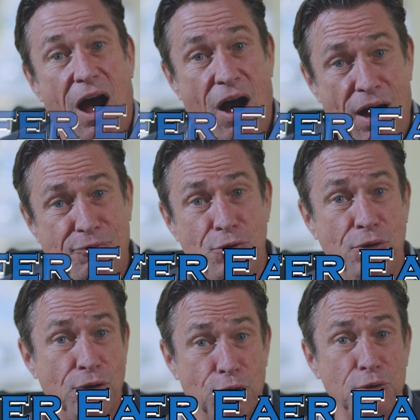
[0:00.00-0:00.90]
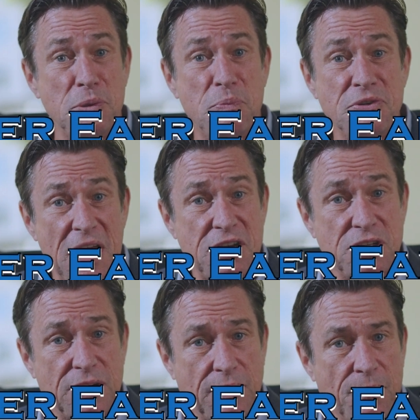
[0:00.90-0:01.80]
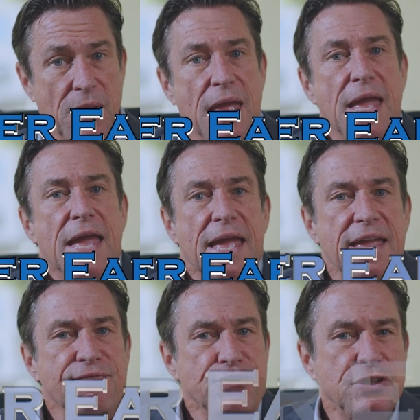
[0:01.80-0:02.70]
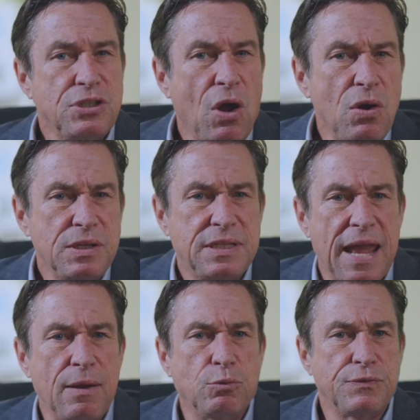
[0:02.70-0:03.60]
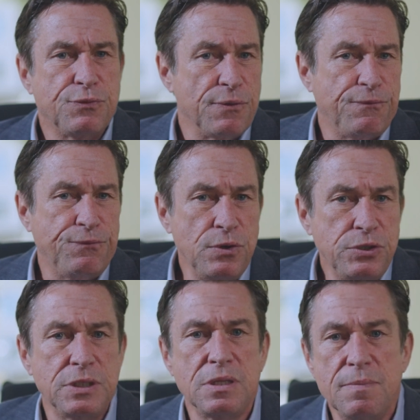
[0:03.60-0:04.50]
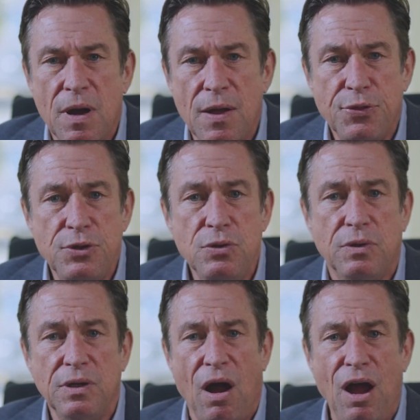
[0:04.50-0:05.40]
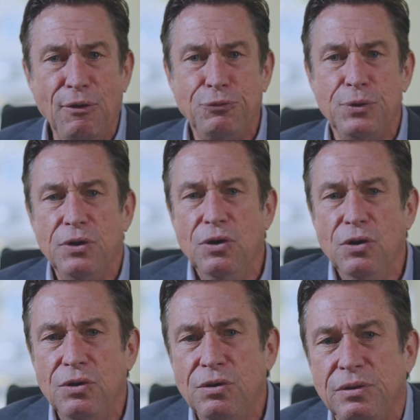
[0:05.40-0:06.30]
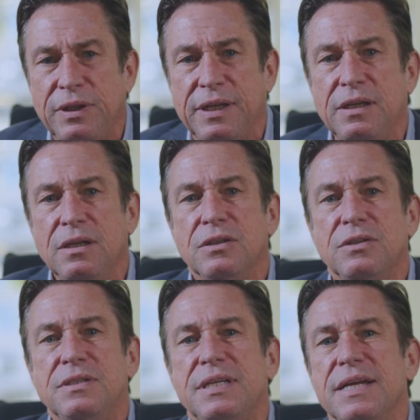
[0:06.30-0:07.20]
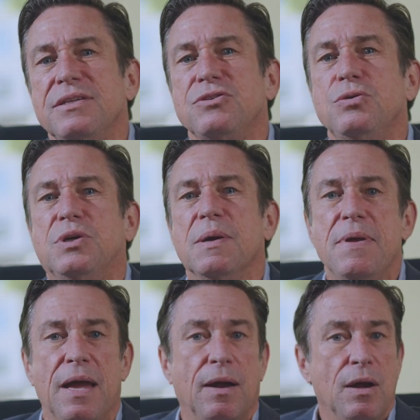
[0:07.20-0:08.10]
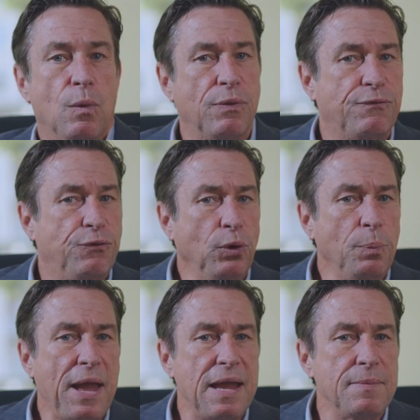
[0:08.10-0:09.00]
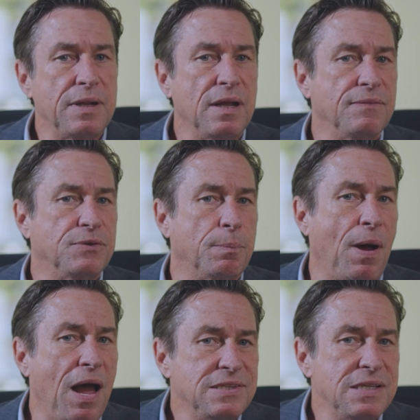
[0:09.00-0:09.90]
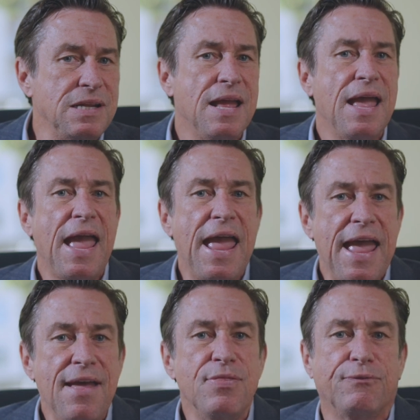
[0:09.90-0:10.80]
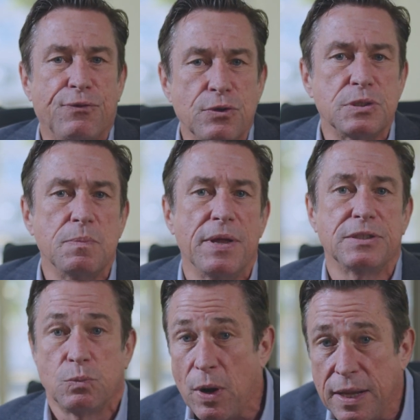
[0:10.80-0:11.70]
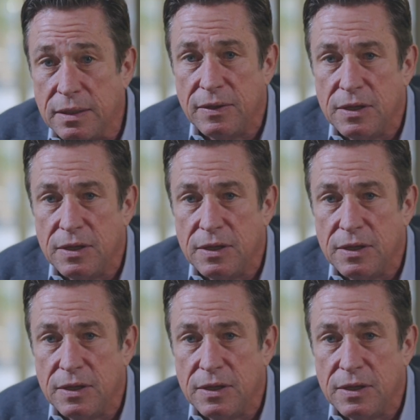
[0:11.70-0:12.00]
Offer early possession. If the start date was for the first of the month, you could offer it early to tenants who commit with full payment of deposit and the first month's rent.